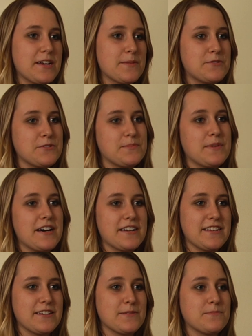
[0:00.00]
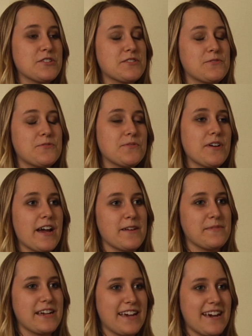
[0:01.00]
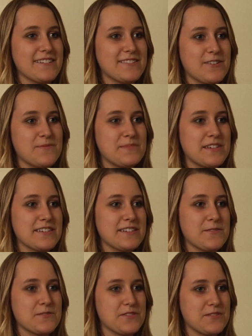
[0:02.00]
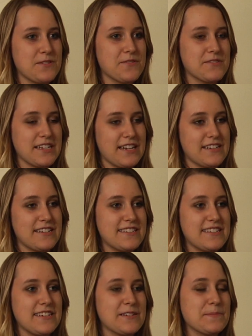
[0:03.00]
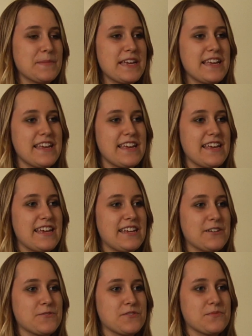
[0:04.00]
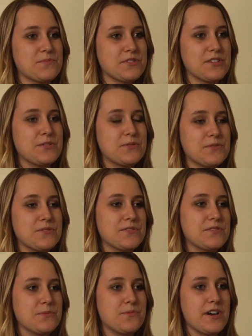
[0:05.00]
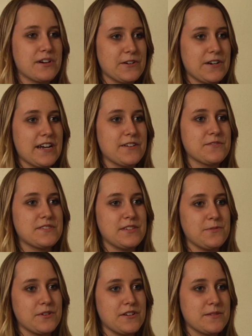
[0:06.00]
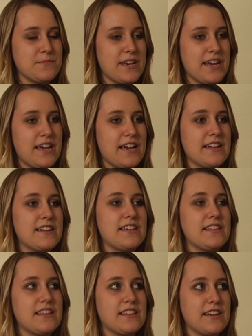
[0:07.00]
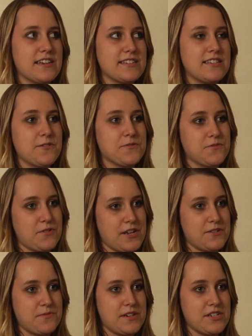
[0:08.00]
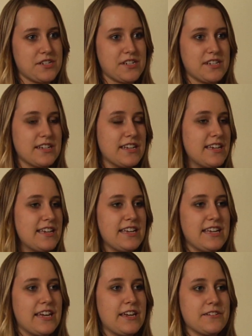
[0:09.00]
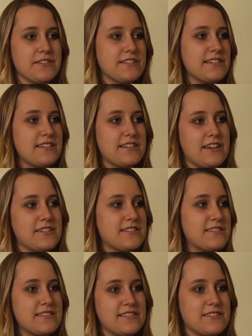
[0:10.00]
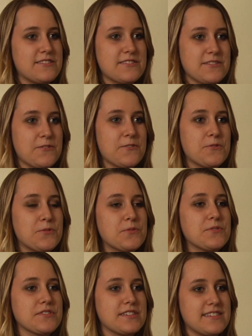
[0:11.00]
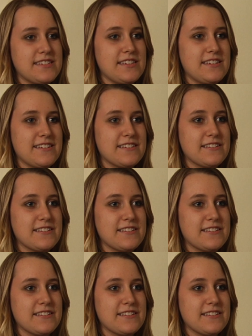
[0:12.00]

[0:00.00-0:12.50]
up to him, hugging him, just crying my eyes out because I was just so excited to see him. And it was just really cool to walk around, see where he's been at. And then the next day was graduation. And it's so cool to see